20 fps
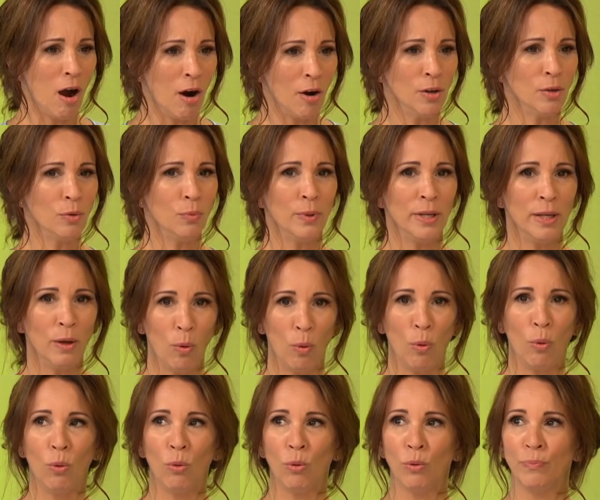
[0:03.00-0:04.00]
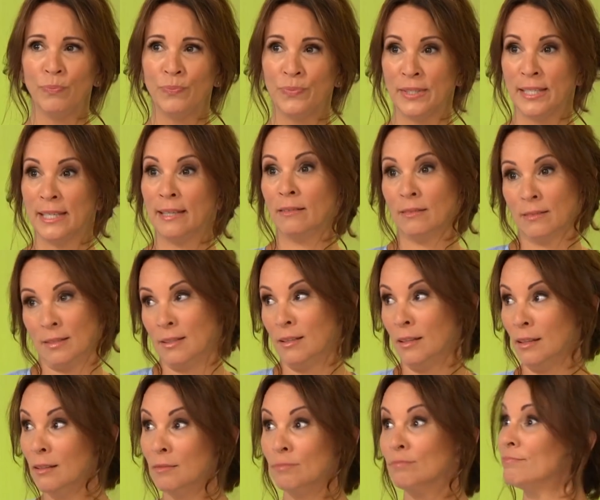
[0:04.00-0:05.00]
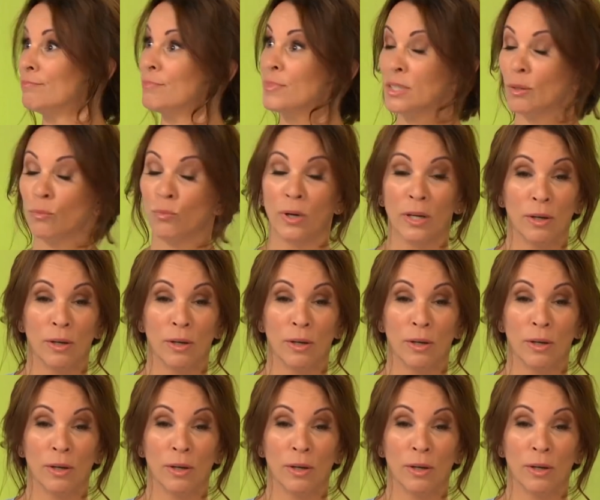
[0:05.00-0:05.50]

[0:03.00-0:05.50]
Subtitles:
Aren't we all guilty in some